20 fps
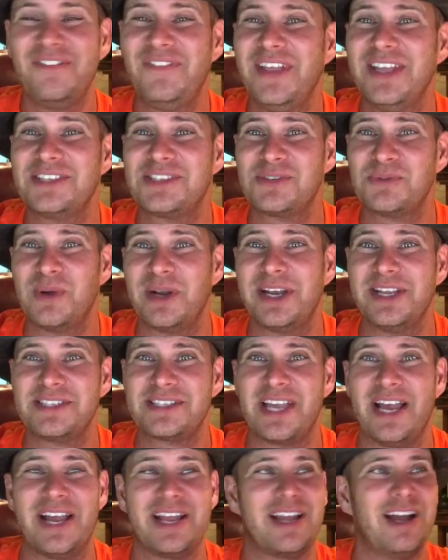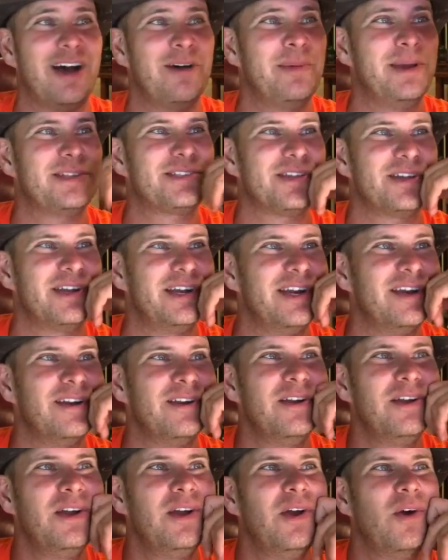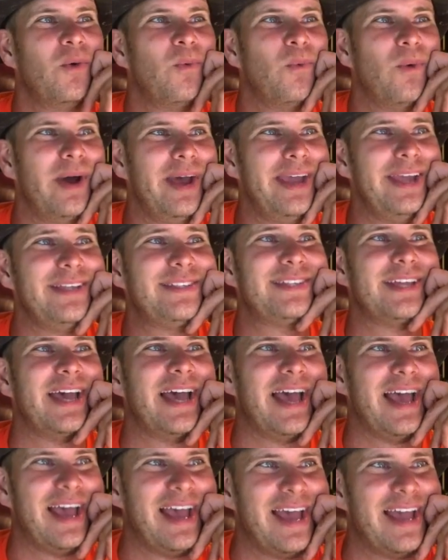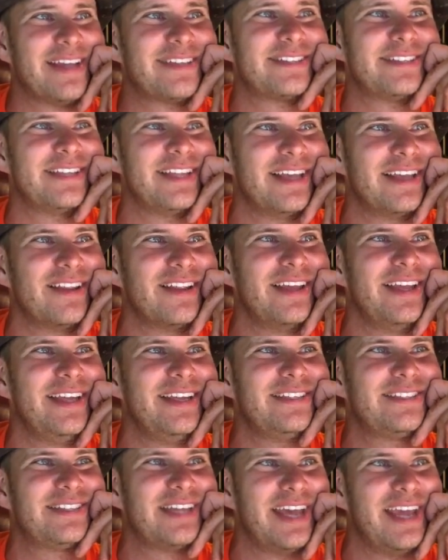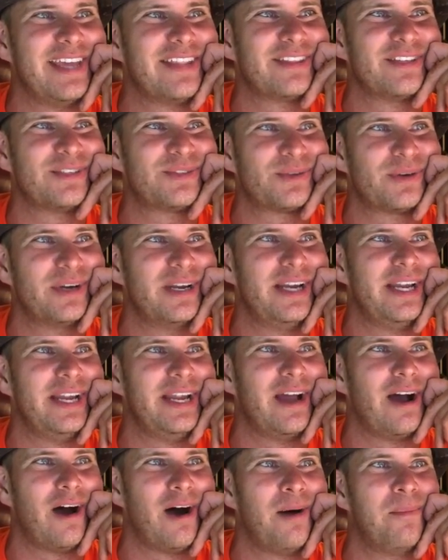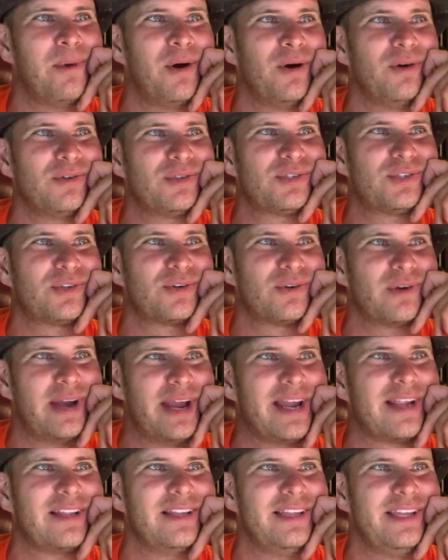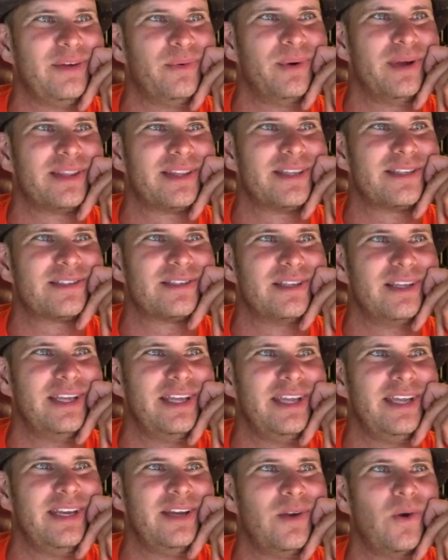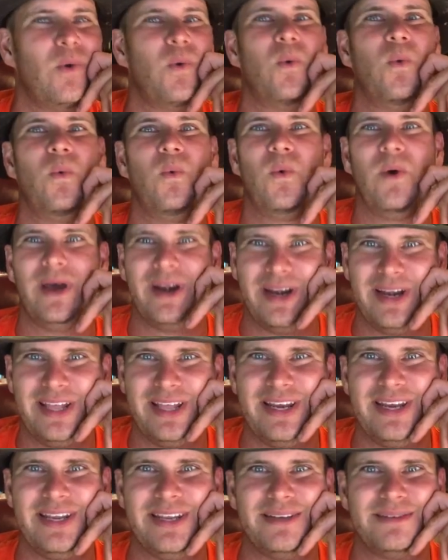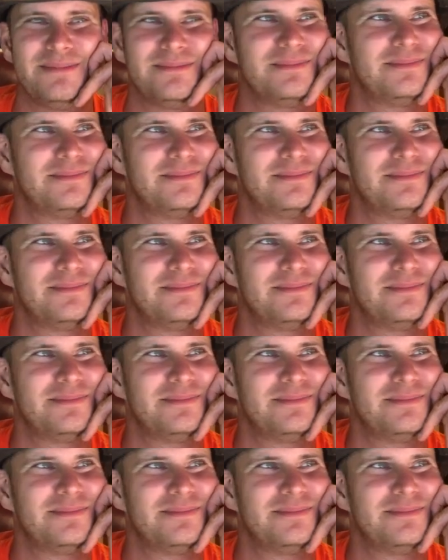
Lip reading: This is what this guy comments on there. Way to accidentally take the tree almost directly with its lean. What an idiot.